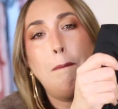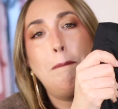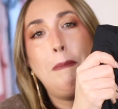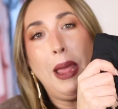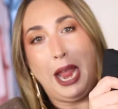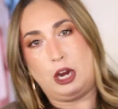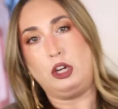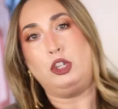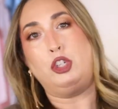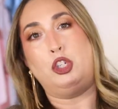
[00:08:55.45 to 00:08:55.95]

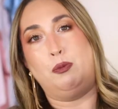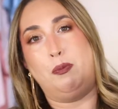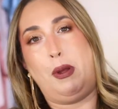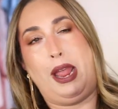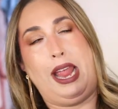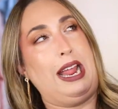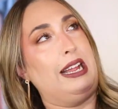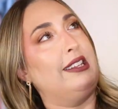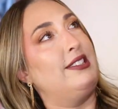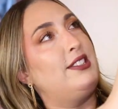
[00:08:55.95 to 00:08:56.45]
Parachute
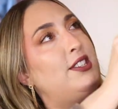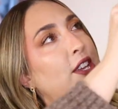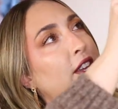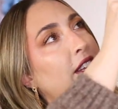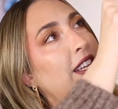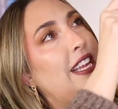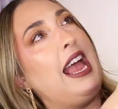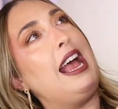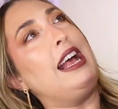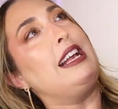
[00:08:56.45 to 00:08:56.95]
pants.
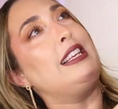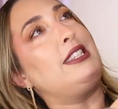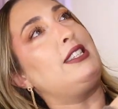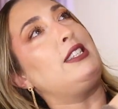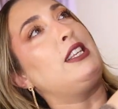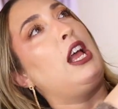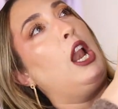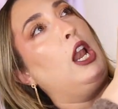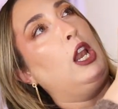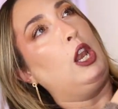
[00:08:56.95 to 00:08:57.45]

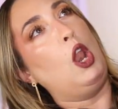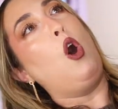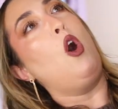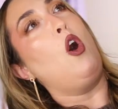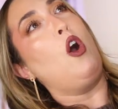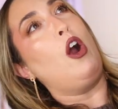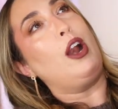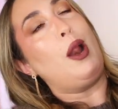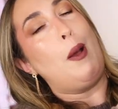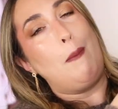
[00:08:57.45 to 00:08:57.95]
Yes,
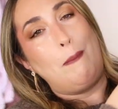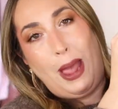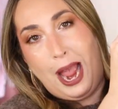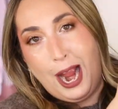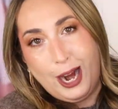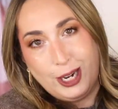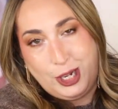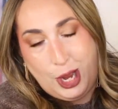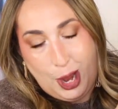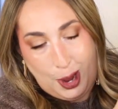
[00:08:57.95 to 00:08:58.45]
Lord,
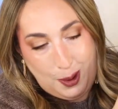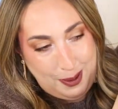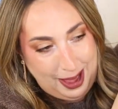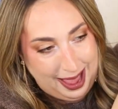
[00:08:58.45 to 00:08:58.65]
parachute